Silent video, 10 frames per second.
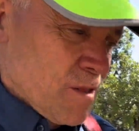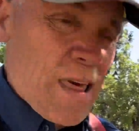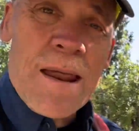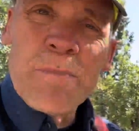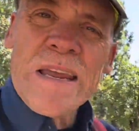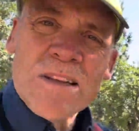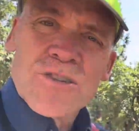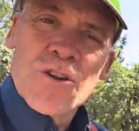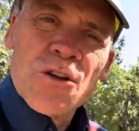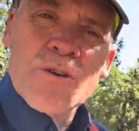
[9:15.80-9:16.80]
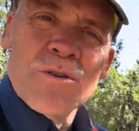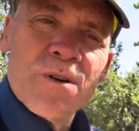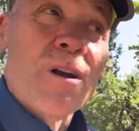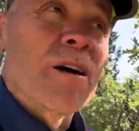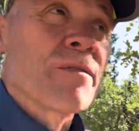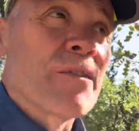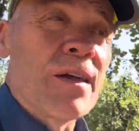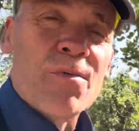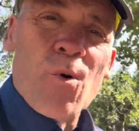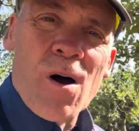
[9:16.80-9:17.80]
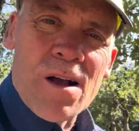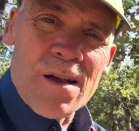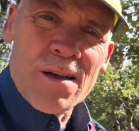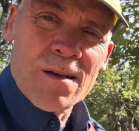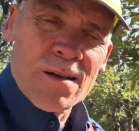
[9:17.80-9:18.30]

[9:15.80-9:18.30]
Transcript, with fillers: that means to you in our faith walk.